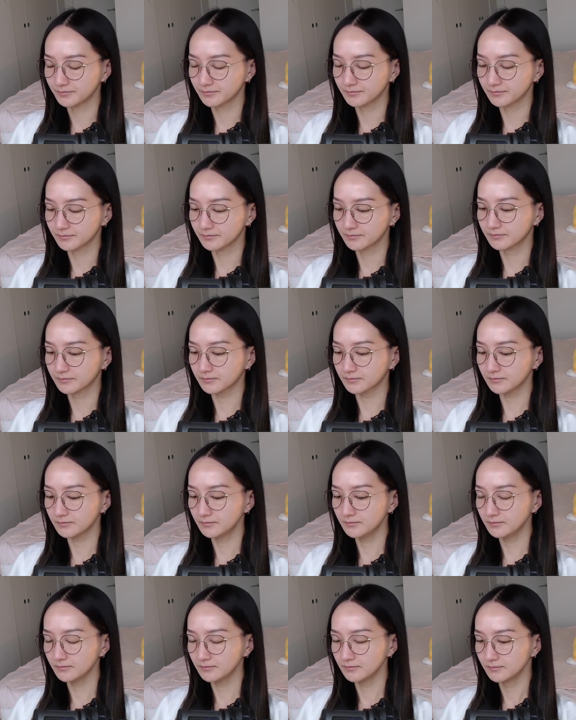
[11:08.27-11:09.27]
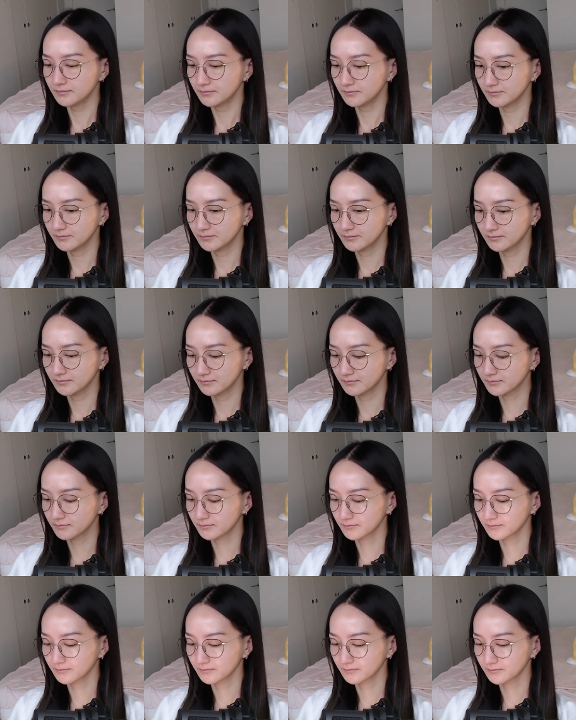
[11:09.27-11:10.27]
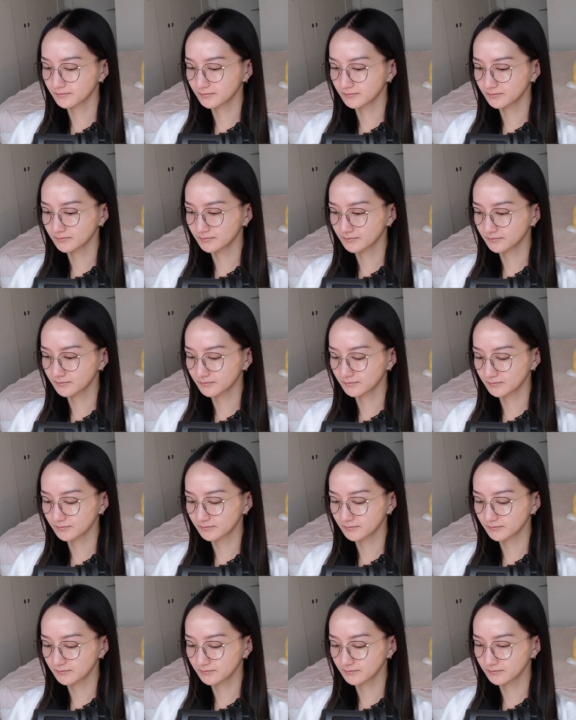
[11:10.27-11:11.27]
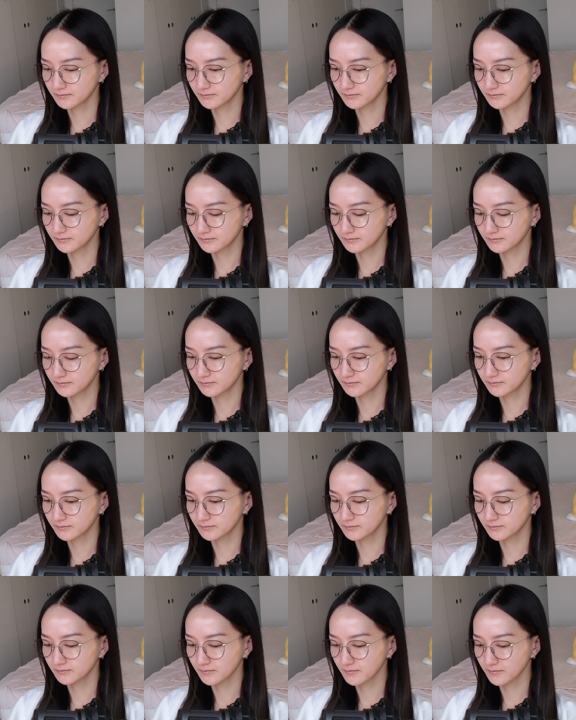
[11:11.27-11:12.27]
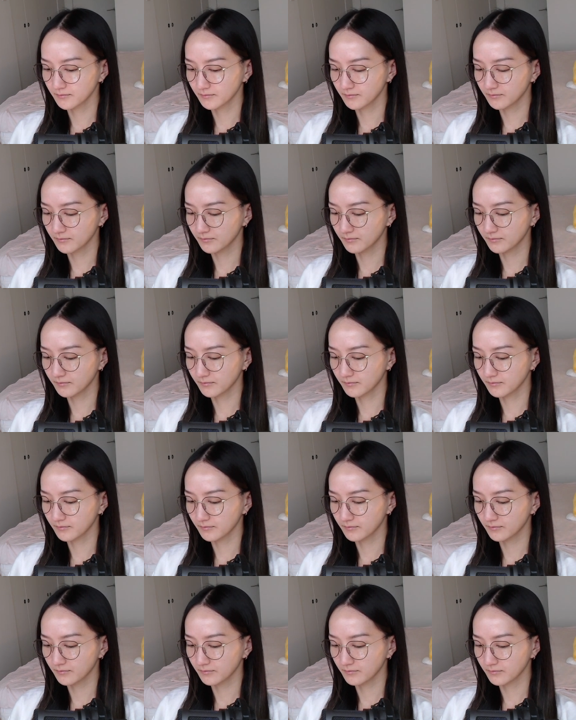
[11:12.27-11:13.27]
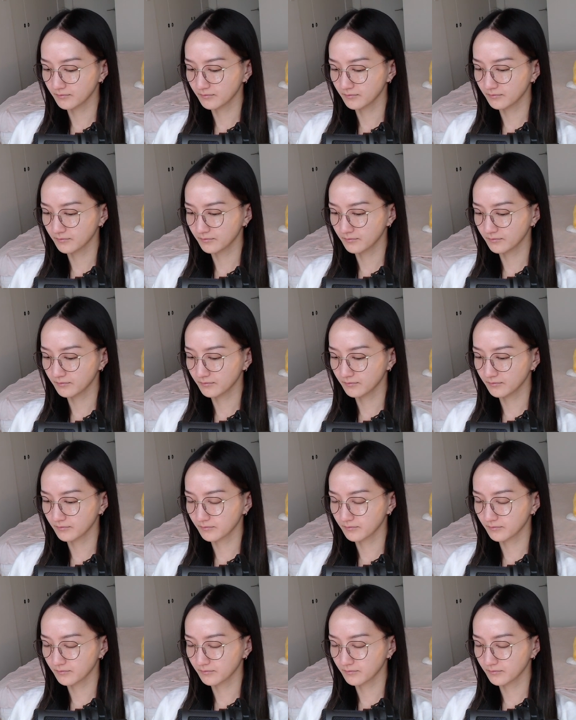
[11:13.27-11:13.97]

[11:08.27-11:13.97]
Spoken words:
(silence)